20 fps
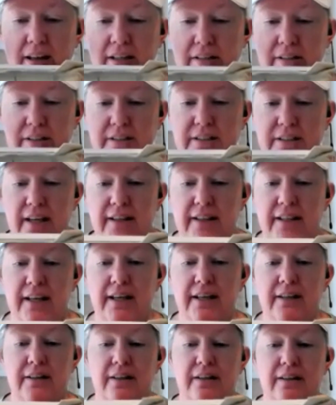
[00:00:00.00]
And
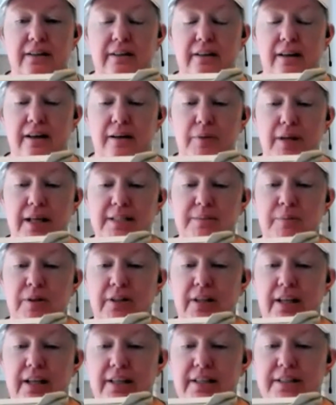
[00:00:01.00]
I think in the
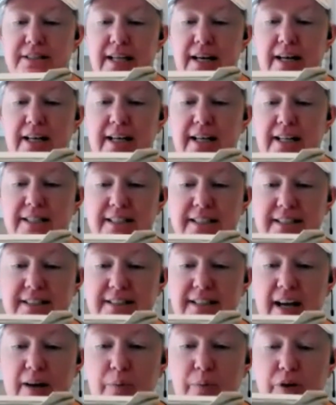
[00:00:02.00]
last month I said I
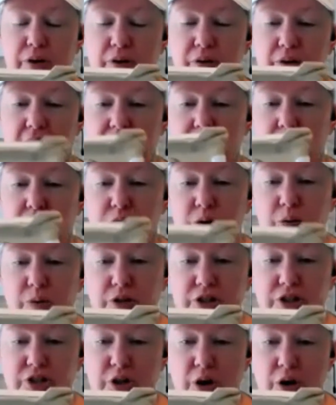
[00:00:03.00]
needed to decide whether or not I
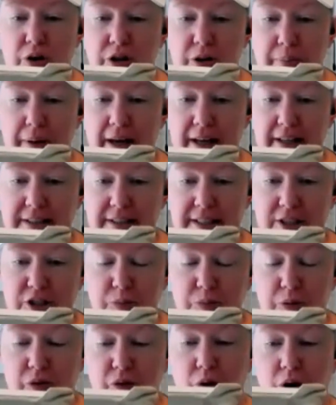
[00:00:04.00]
was going to start the back
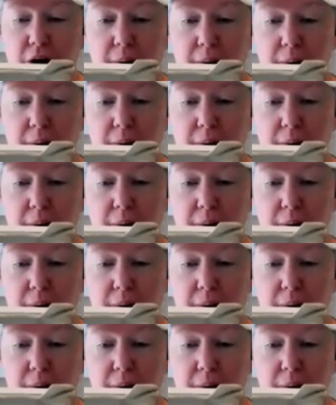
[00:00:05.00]
stitch